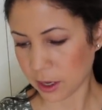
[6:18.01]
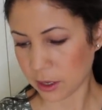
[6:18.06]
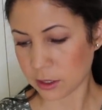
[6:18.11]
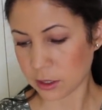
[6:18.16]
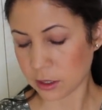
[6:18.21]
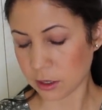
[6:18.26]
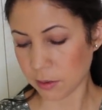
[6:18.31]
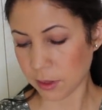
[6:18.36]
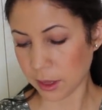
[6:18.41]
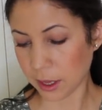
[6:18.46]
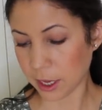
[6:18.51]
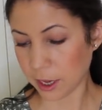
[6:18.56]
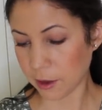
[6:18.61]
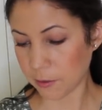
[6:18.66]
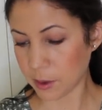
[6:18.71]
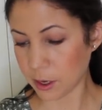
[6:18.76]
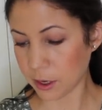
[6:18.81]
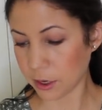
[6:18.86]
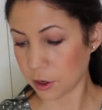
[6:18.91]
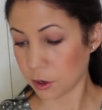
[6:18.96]
So they gave
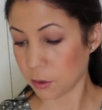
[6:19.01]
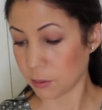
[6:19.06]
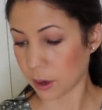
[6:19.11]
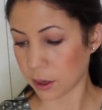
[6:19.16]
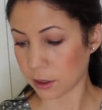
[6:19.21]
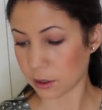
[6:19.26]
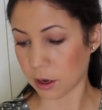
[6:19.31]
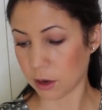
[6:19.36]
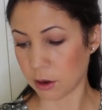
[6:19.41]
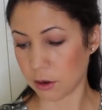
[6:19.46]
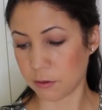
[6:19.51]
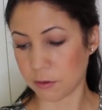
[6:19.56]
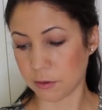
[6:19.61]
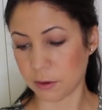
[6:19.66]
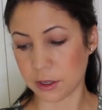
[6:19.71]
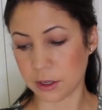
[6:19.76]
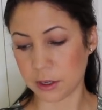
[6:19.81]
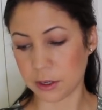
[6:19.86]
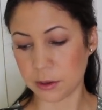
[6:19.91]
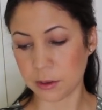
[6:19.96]
me a coupon code
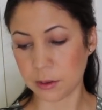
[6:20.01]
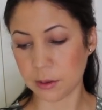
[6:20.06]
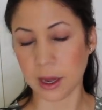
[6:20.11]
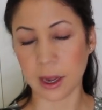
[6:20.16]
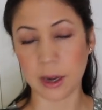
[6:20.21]
for you.